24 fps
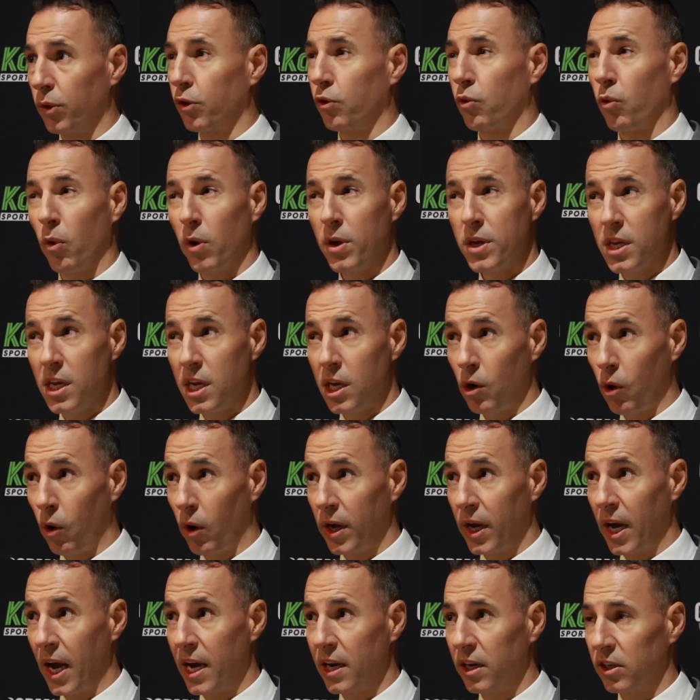3-year
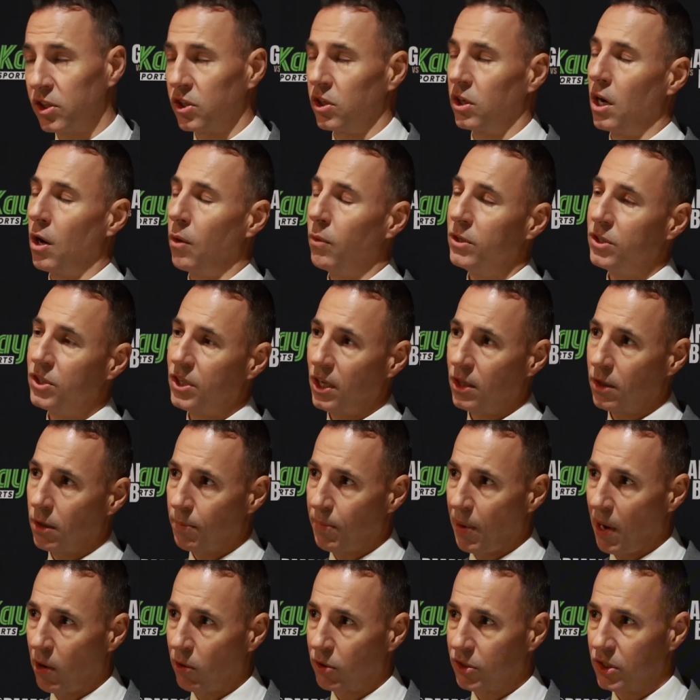hiatus. I know he's had the
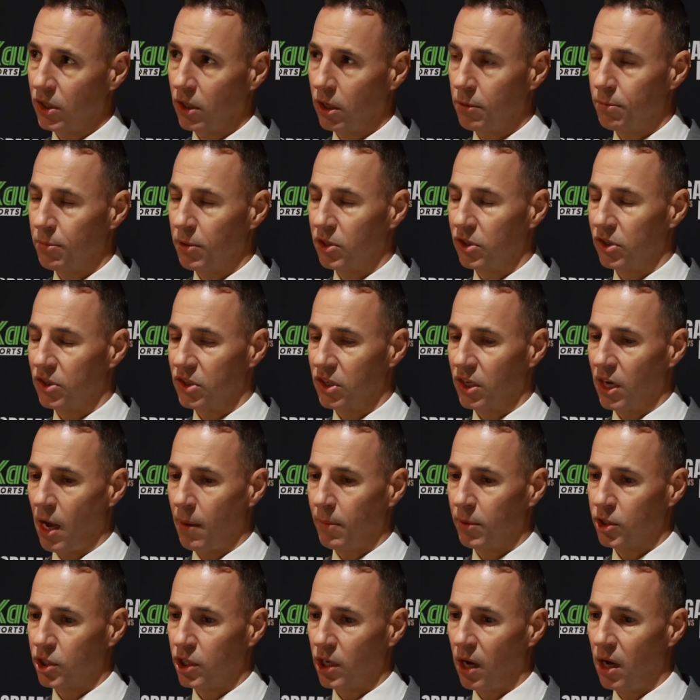Paris Olympics as an
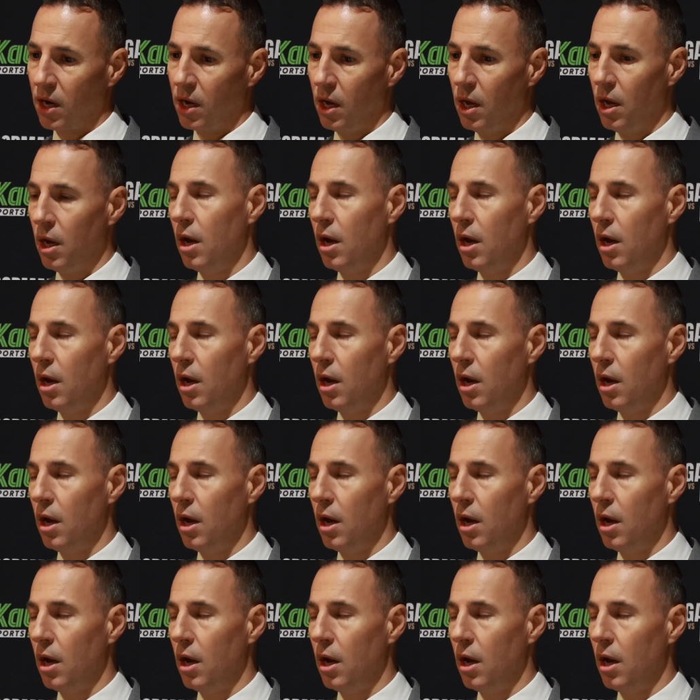amateur.